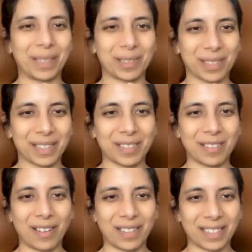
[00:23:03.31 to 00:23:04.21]
Because it's
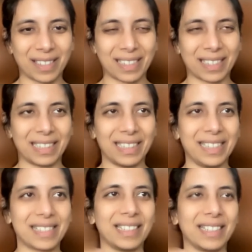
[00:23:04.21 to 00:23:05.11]
not
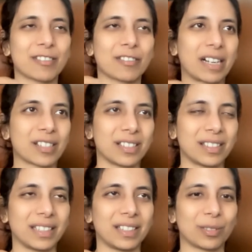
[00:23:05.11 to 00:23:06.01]
easily
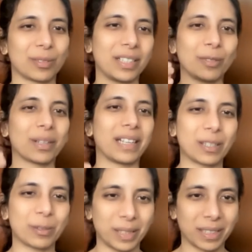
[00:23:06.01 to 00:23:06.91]
structured into a neural
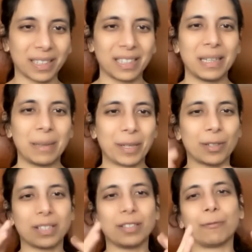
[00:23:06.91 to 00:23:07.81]
network.
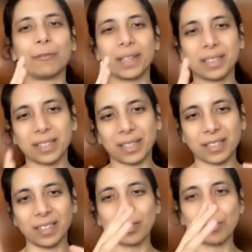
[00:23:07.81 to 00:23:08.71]
Because for instance,
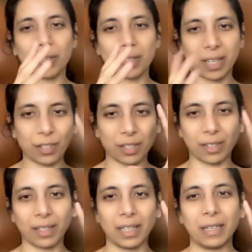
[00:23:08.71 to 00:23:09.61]
this
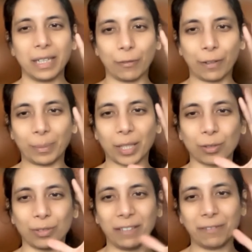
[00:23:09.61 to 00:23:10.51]
rotation, from the
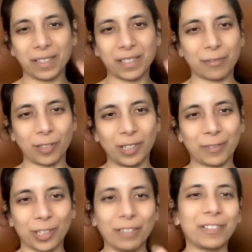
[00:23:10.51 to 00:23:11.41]
2D, first of all, you have
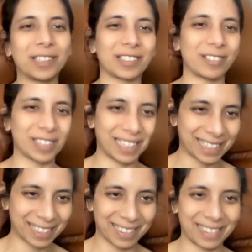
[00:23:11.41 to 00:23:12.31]
to infer the
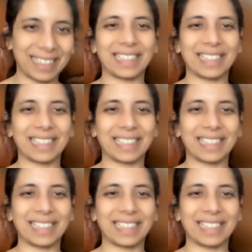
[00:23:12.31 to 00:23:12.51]
rotation, right?